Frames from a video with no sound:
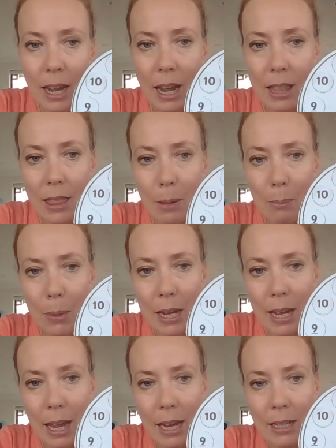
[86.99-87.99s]
and the big
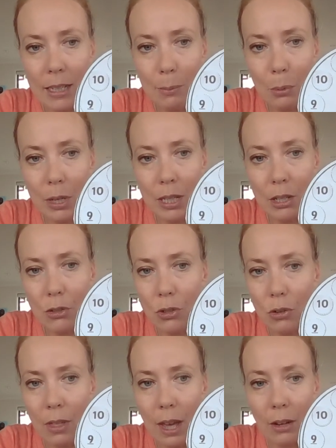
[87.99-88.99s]
hand is pointing
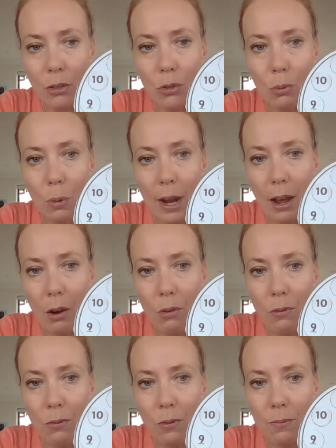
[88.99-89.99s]
to the
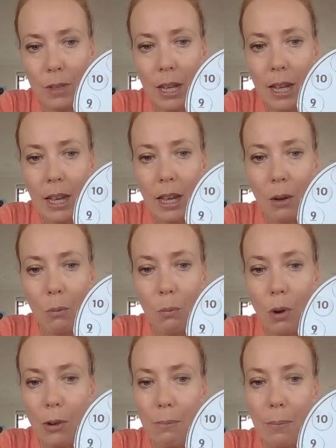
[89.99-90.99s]
12, it
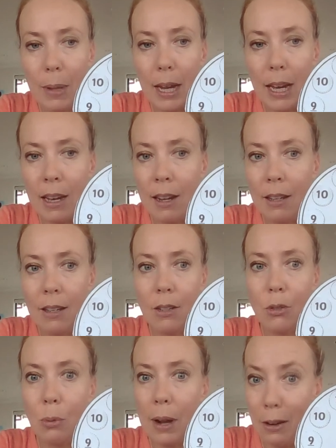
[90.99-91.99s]
won't be
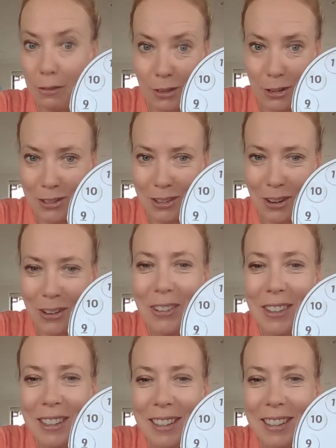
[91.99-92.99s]
12
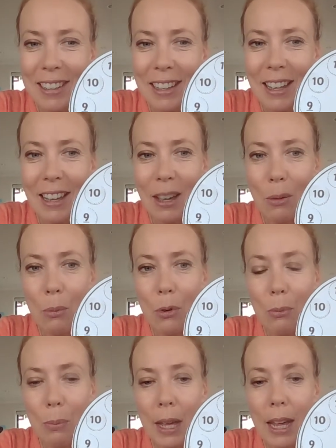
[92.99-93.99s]
o'clock, it will
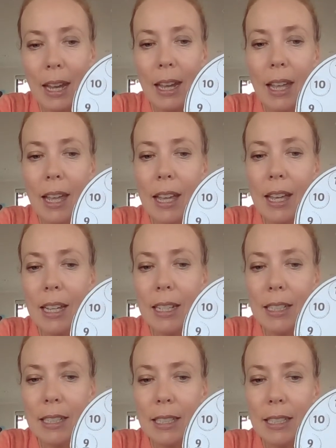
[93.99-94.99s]
be
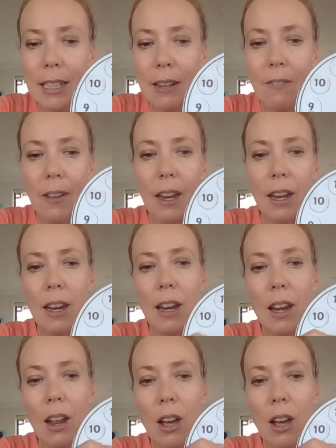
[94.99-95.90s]
7